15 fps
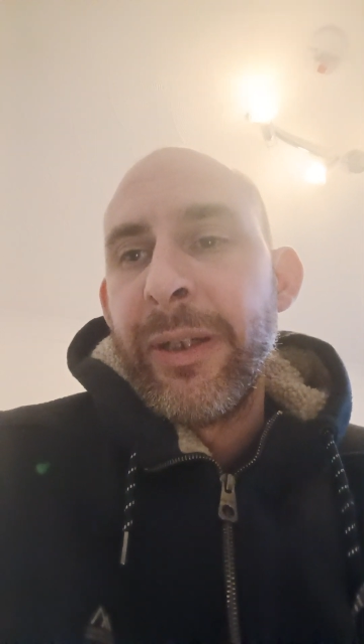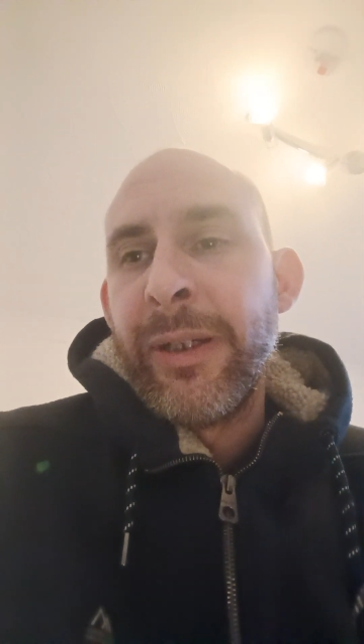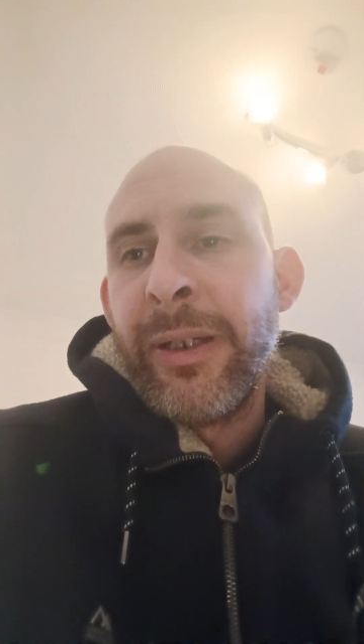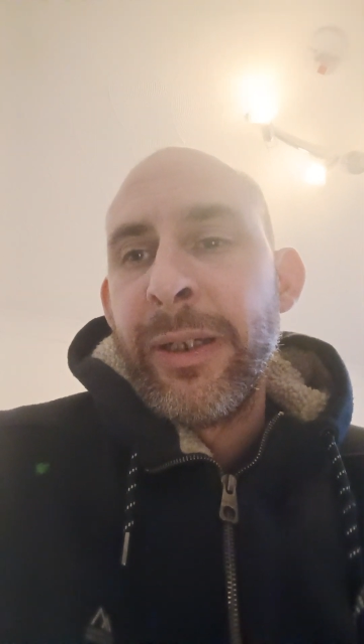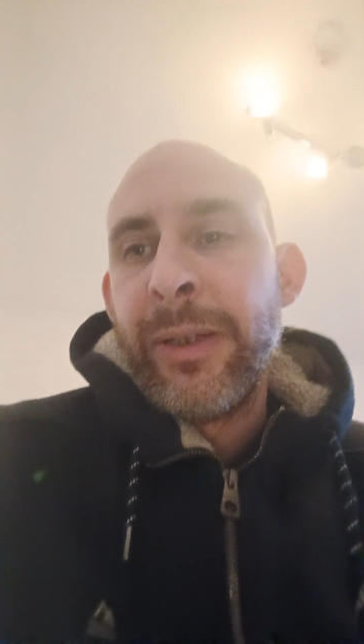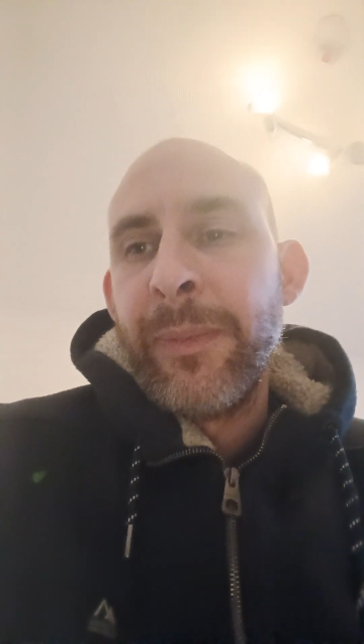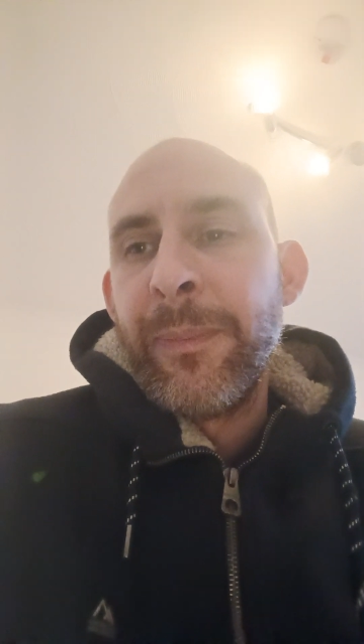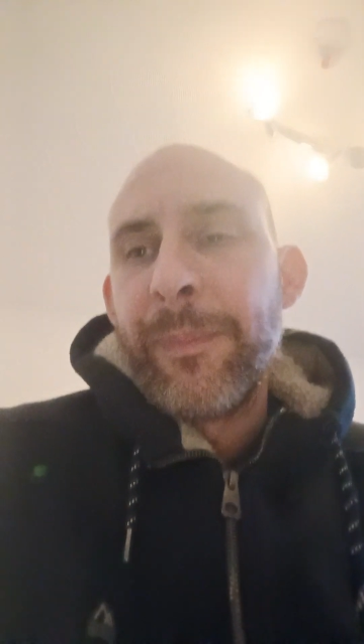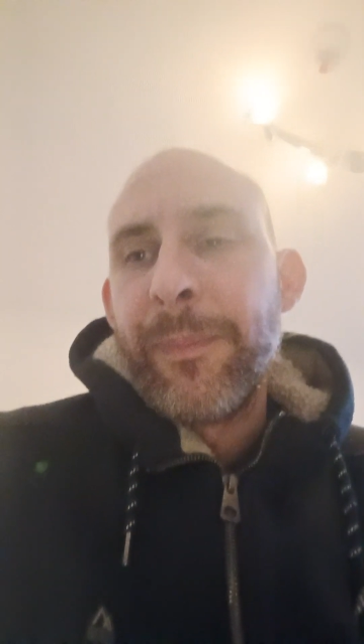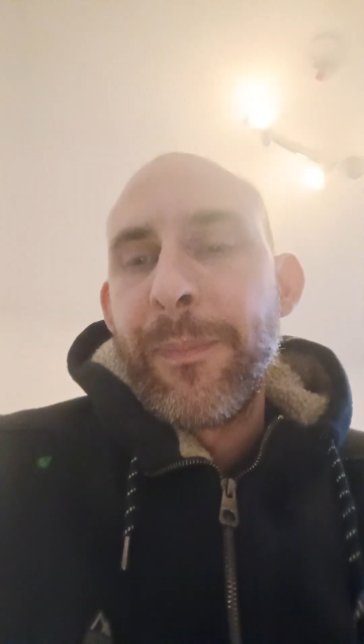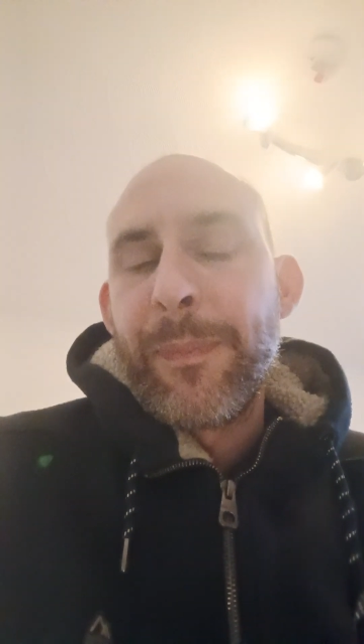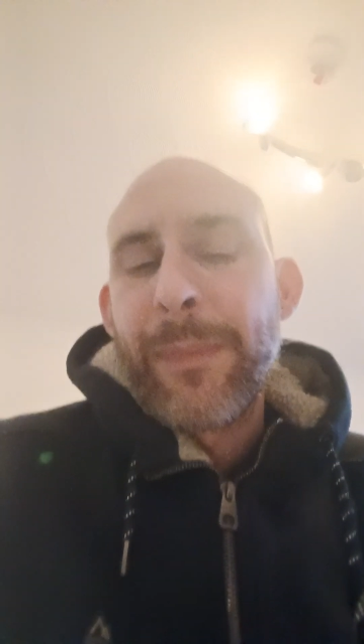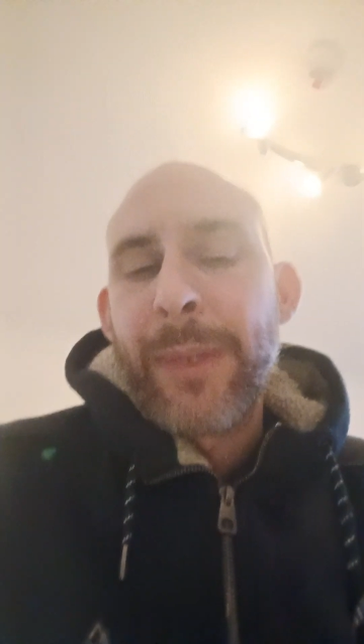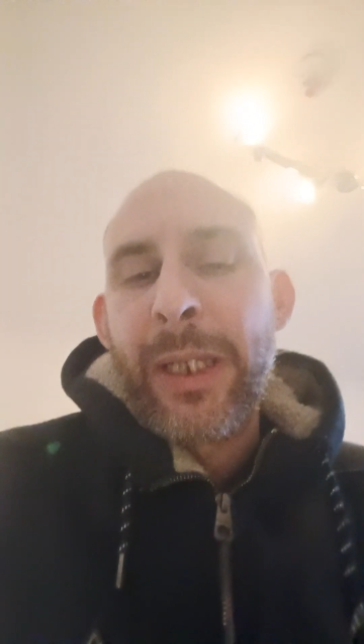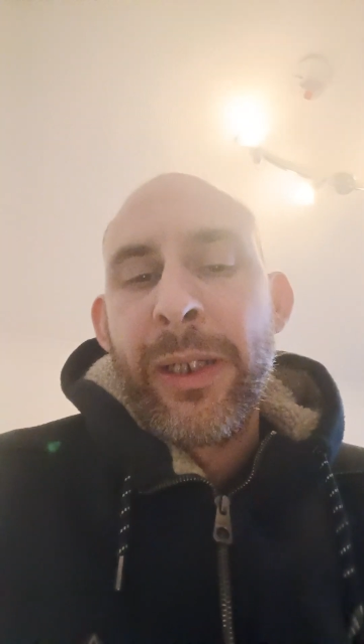
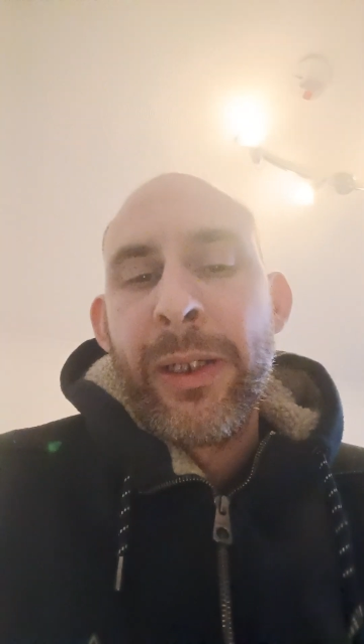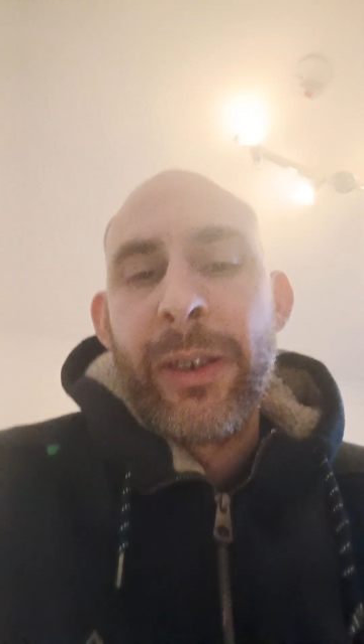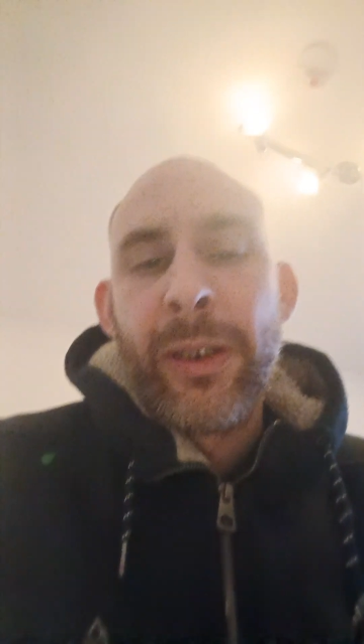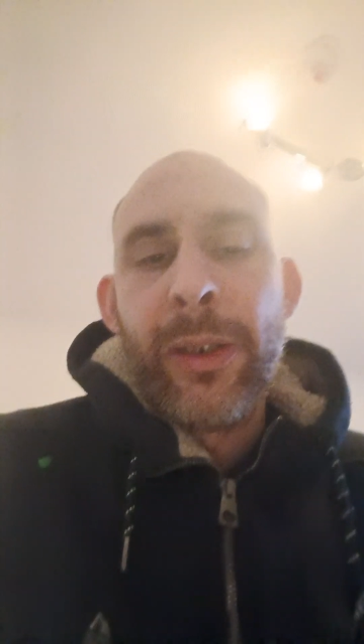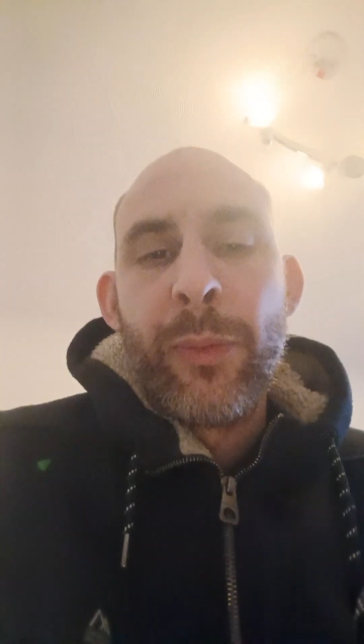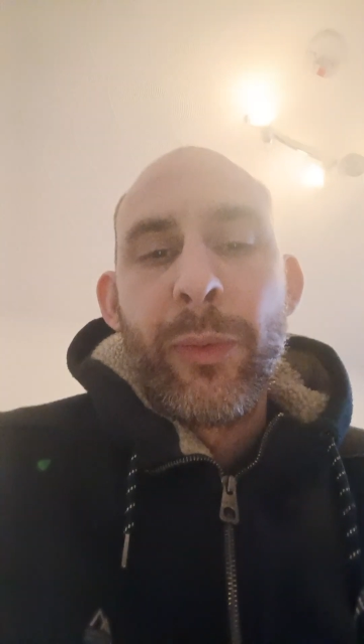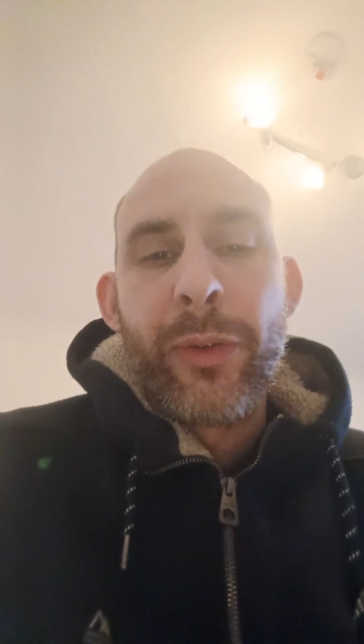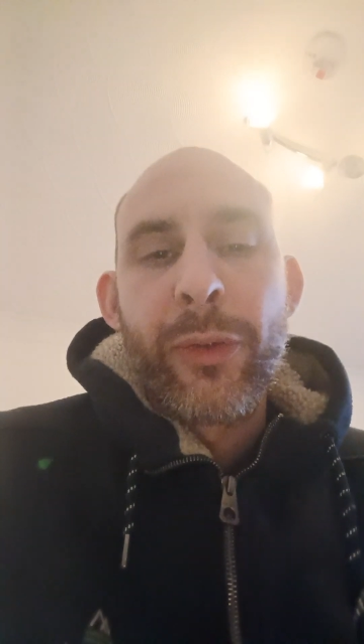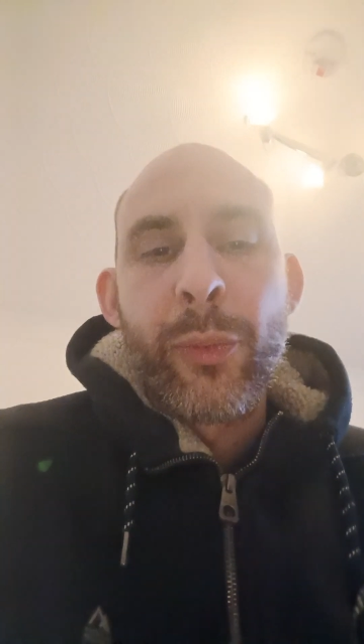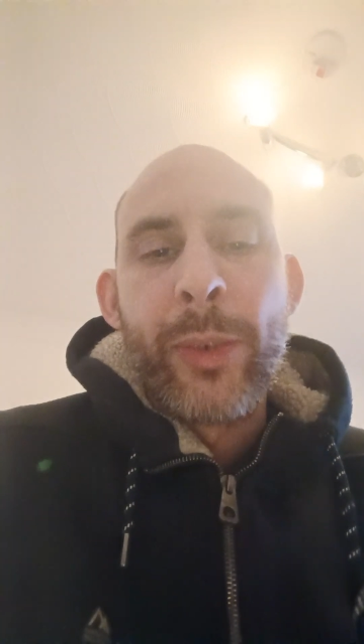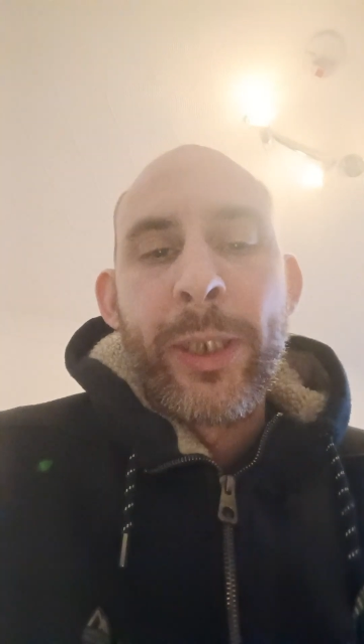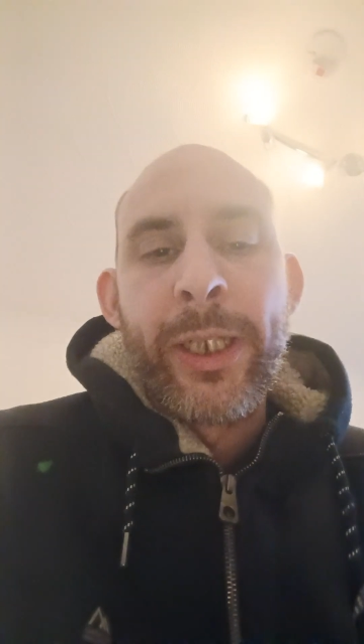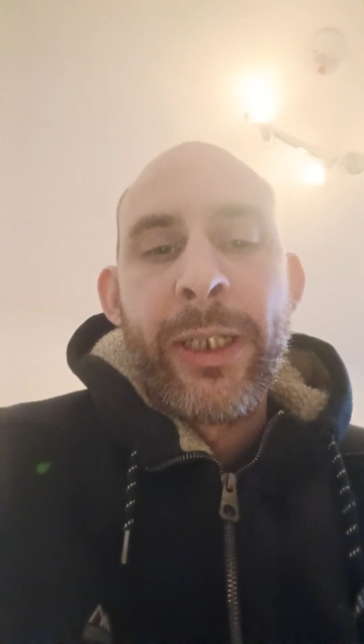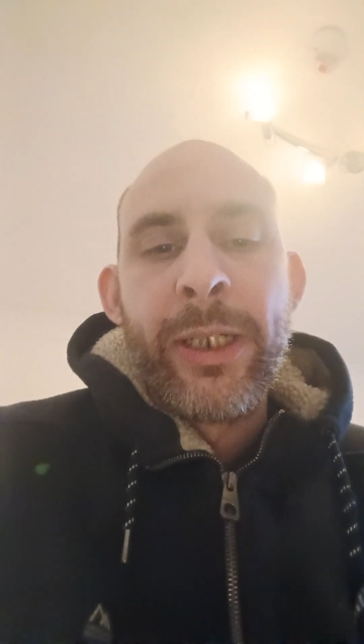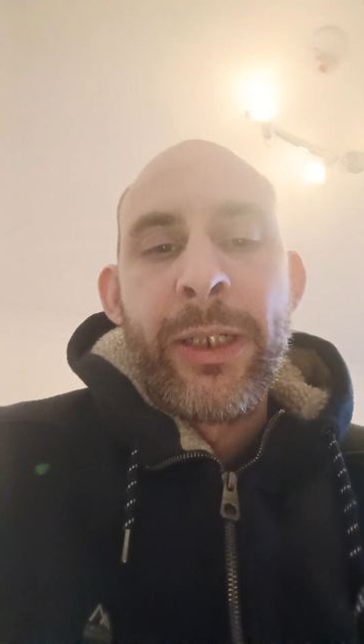Gonna go and watch
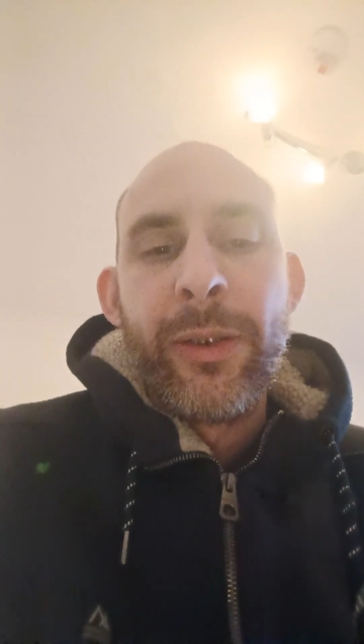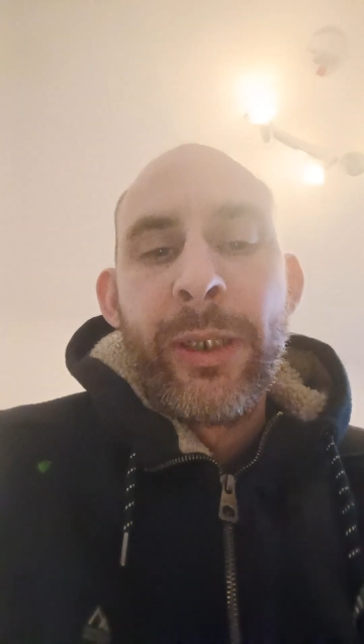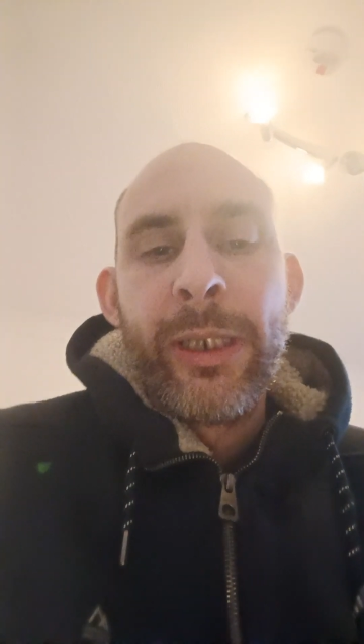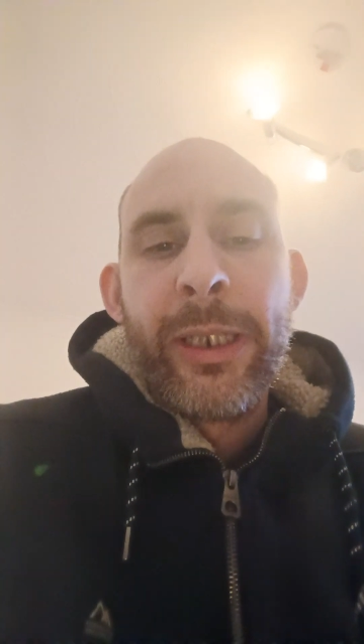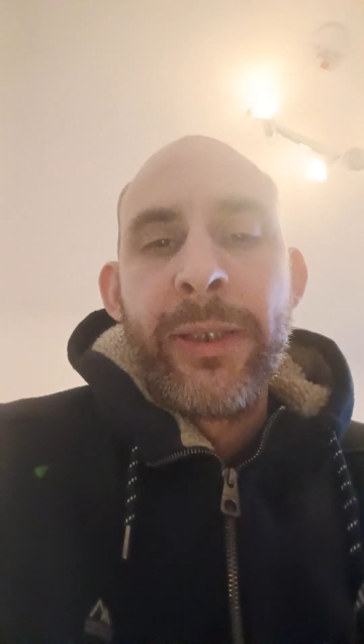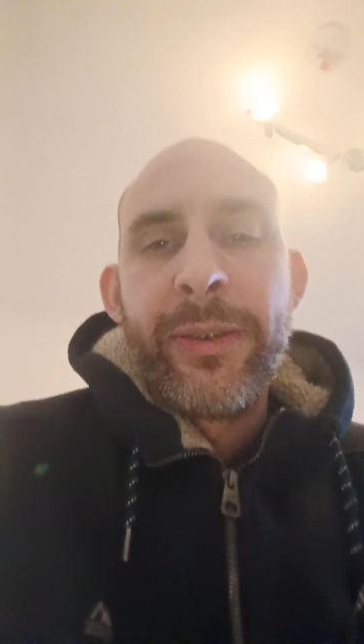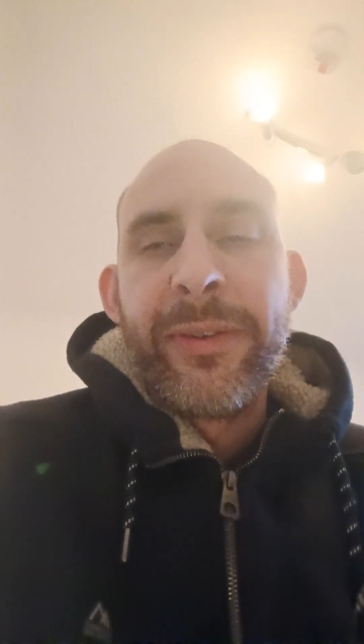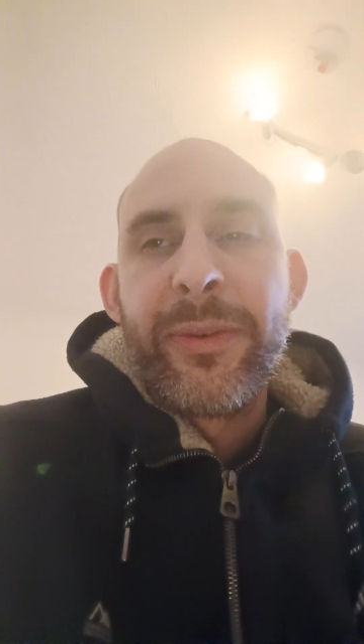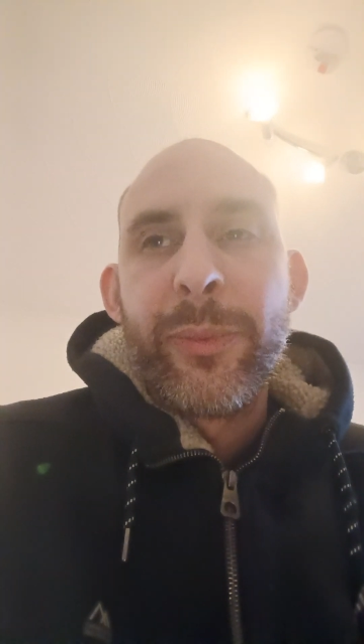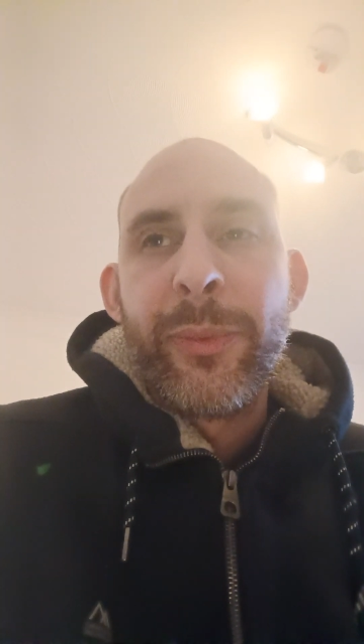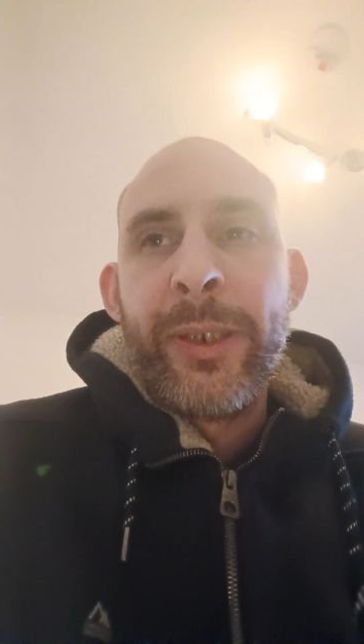Wicked Little Letters,